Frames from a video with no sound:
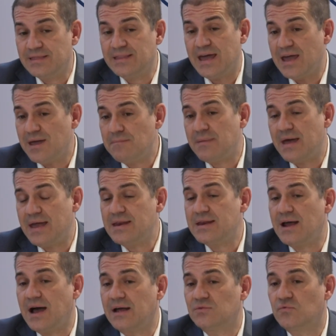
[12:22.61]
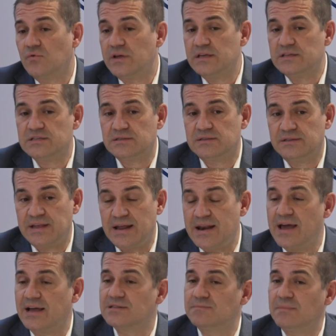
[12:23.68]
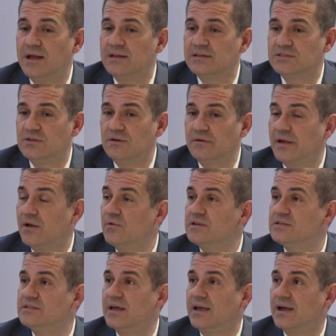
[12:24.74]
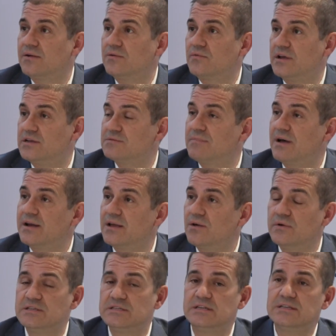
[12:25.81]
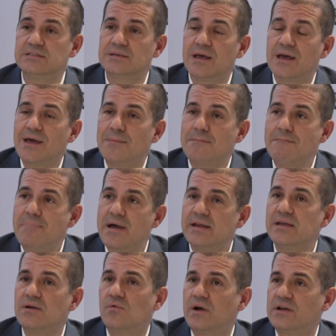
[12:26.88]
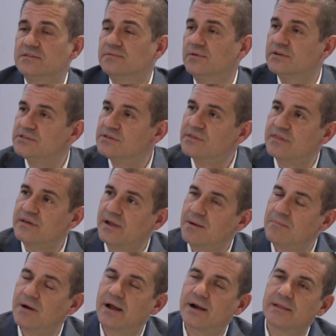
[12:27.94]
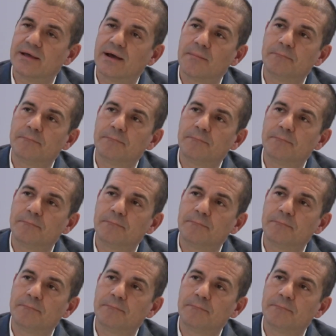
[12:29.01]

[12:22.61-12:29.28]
they may not reach the next milestone in which they can raise money, which is very wasteful if you think about it.